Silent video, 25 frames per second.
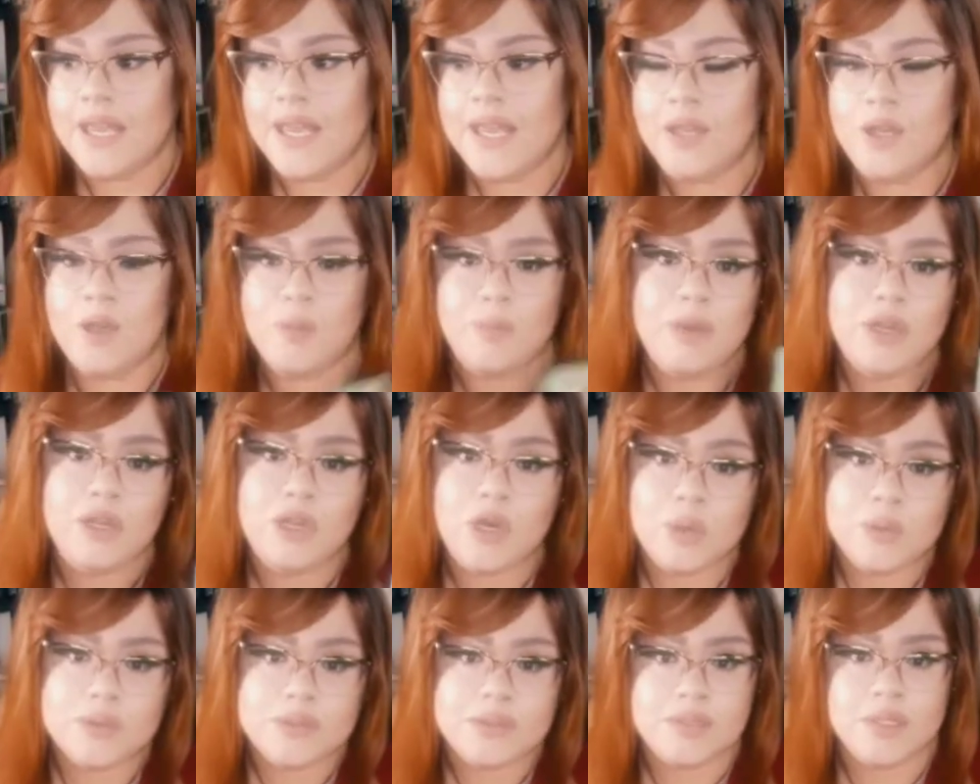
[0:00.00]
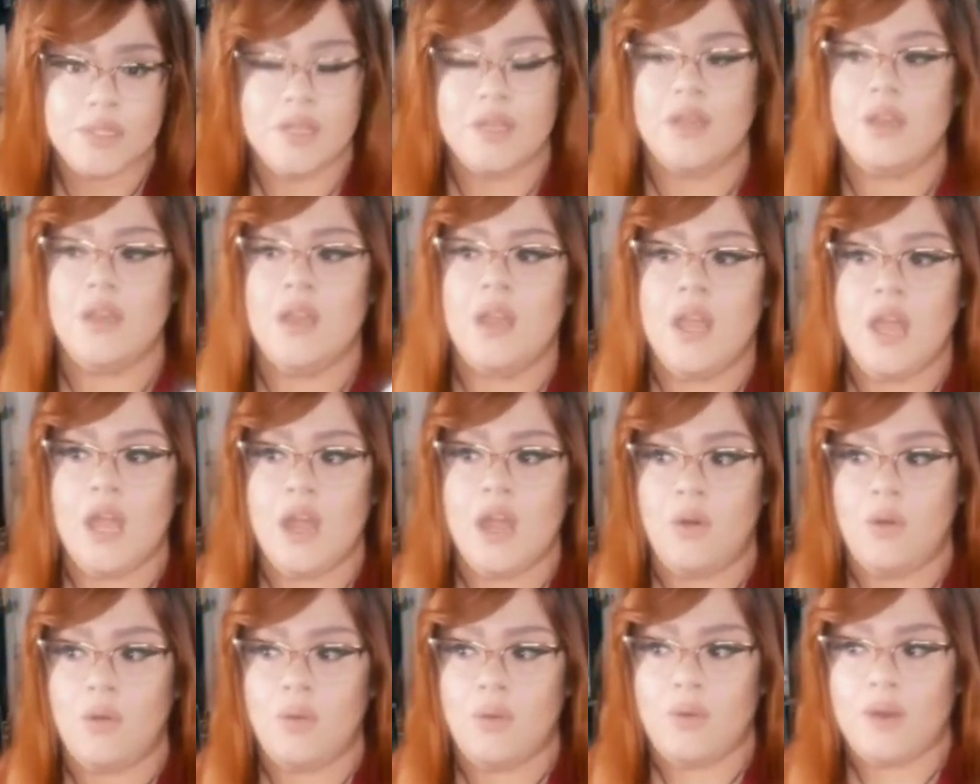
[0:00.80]
It could be ghosting,
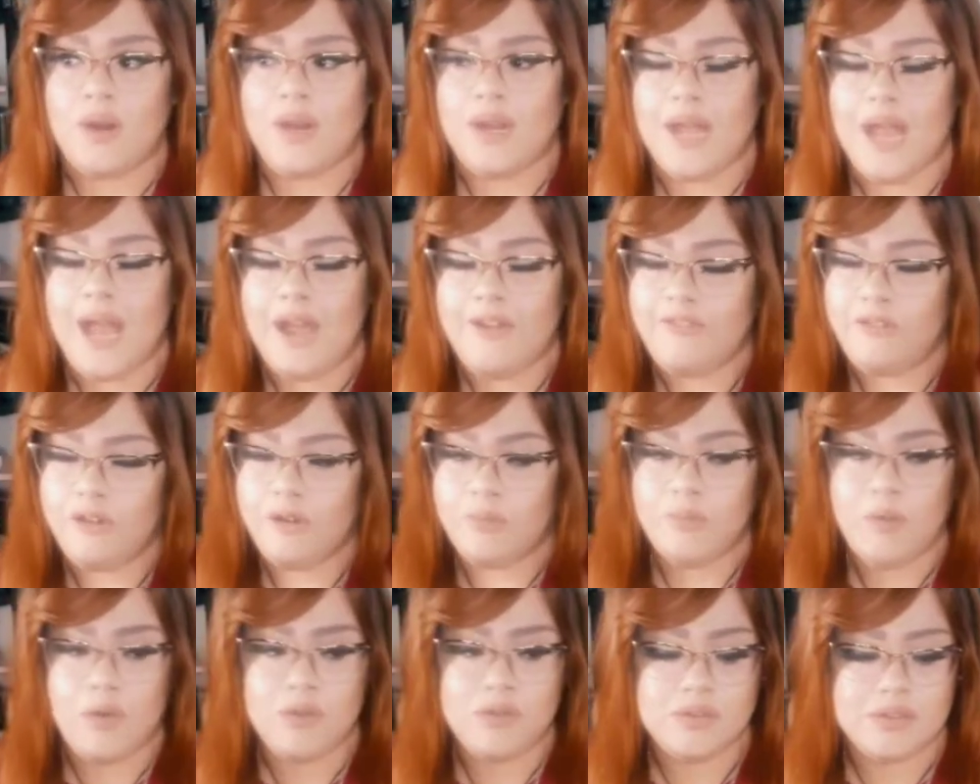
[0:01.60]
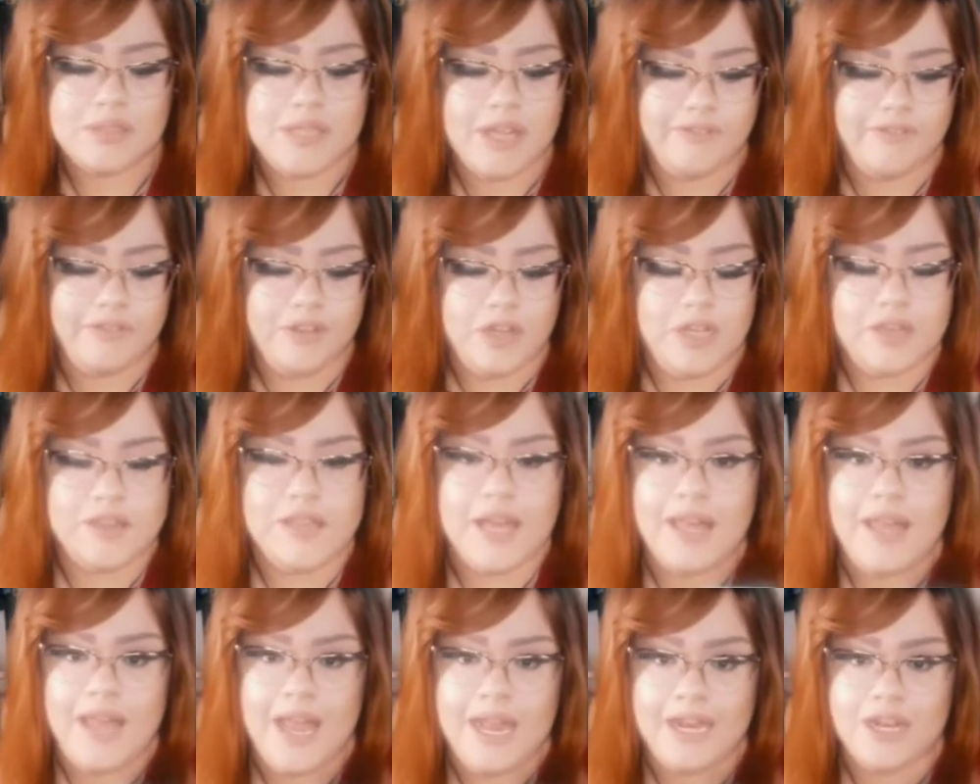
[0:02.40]
or for most definitely
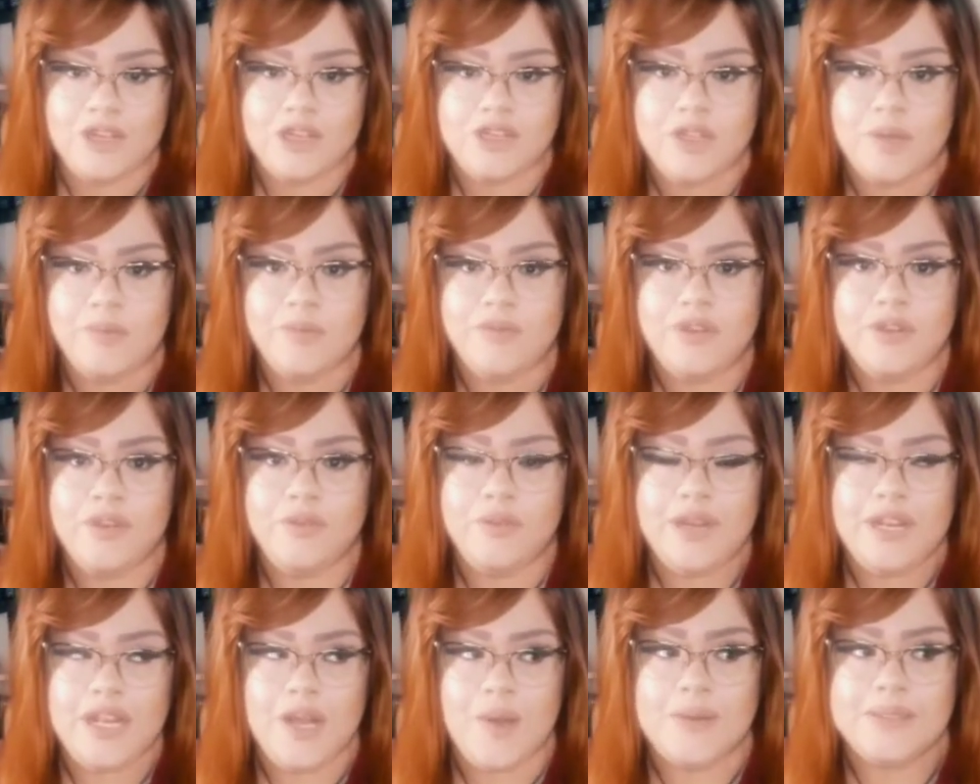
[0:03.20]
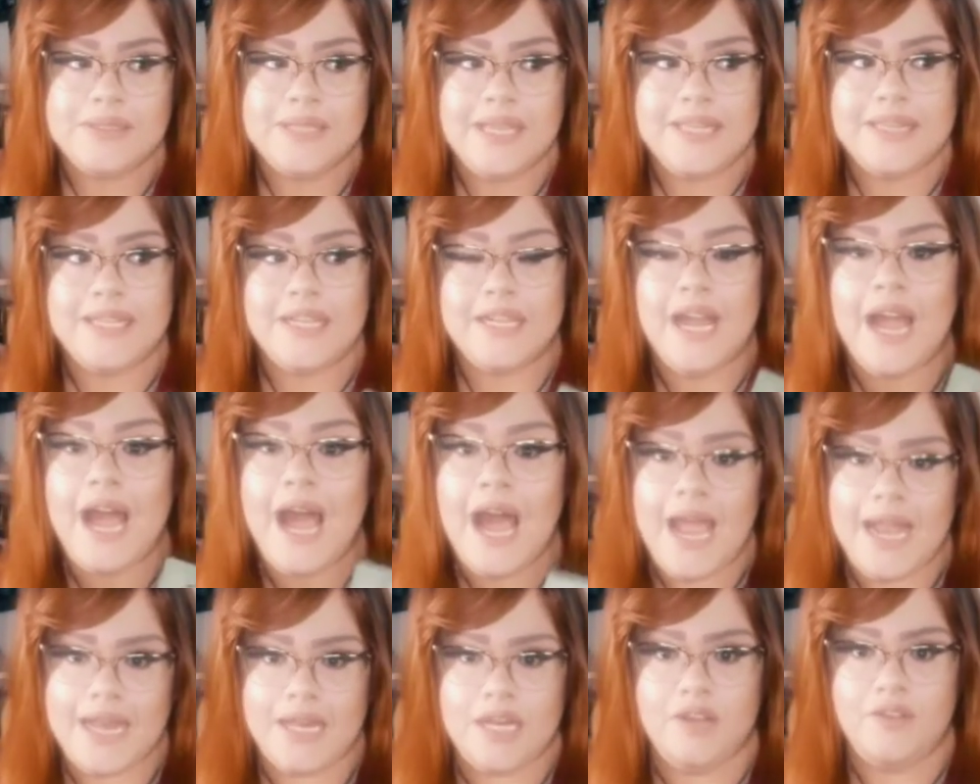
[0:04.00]
the energies I'm feeling right now is like they're
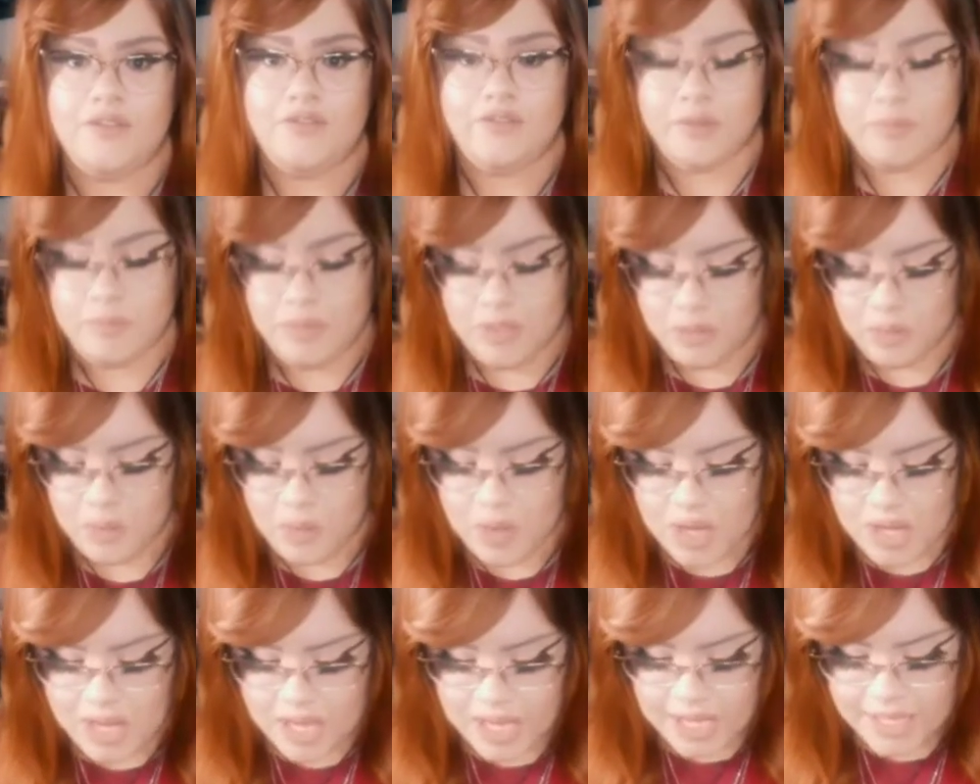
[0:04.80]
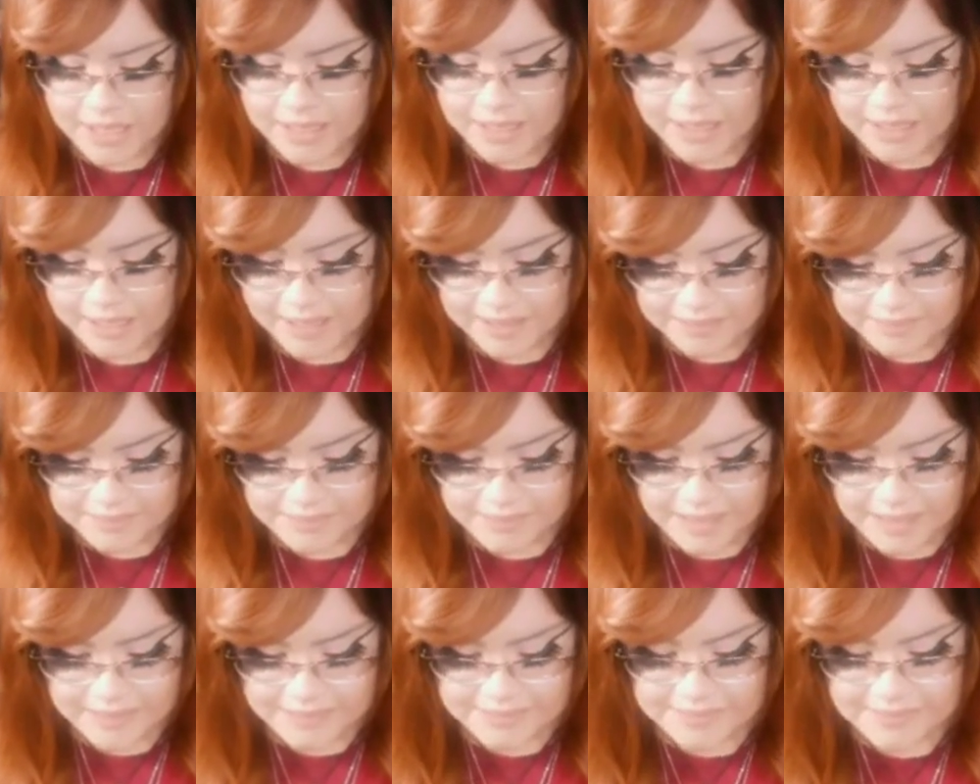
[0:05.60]
hiding from you,
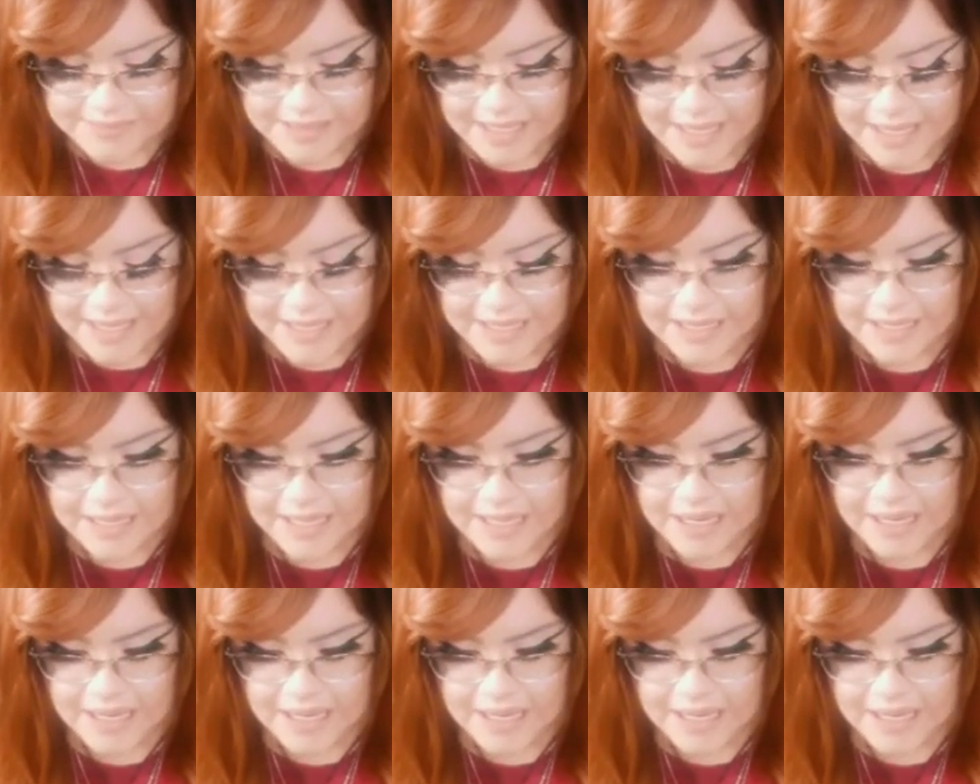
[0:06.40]
because it's like,